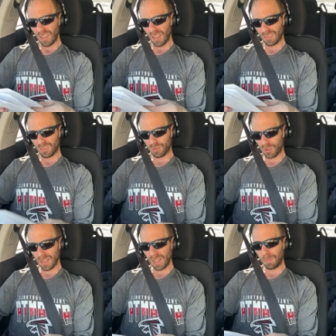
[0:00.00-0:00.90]
And
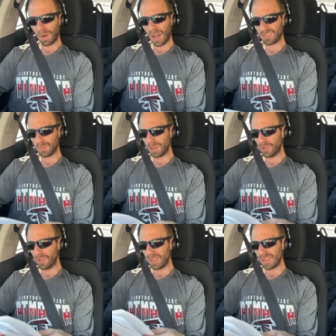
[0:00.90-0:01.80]
3,
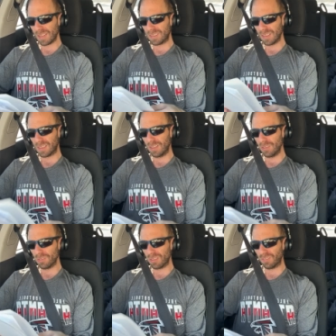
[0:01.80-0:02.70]
possibility that the
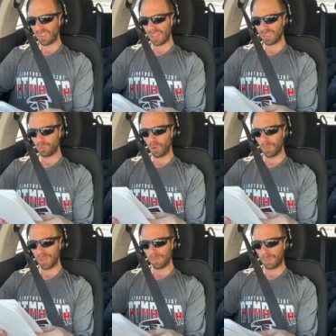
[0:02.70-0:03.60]
accused defense will
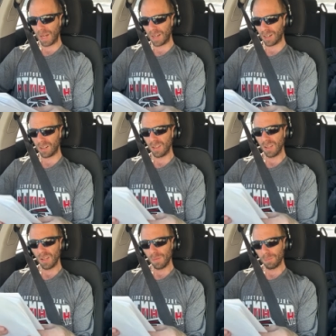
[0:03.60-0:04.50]
be impaired
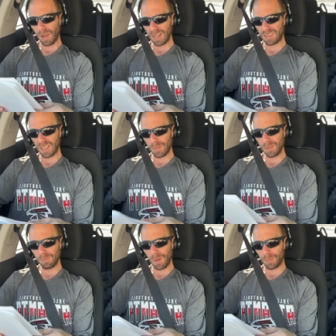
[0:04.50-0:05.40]
by
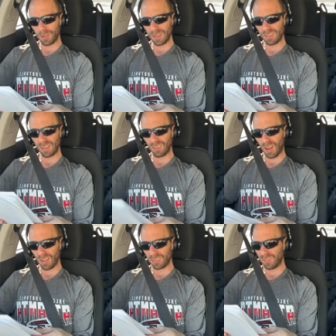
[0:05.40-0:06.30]
dimming memories and
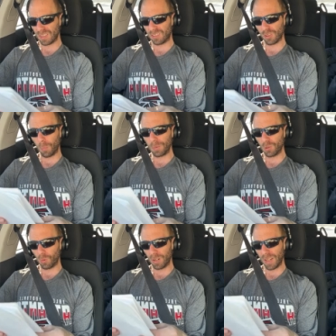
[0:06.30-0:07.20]
loss of
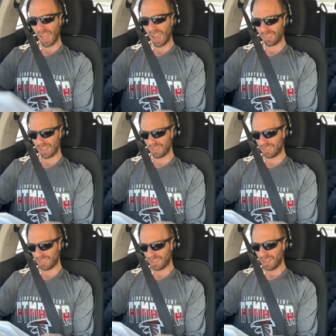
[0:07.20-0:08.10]
exculpatory
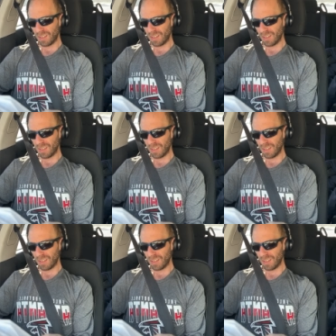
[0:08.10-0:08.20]
evidence.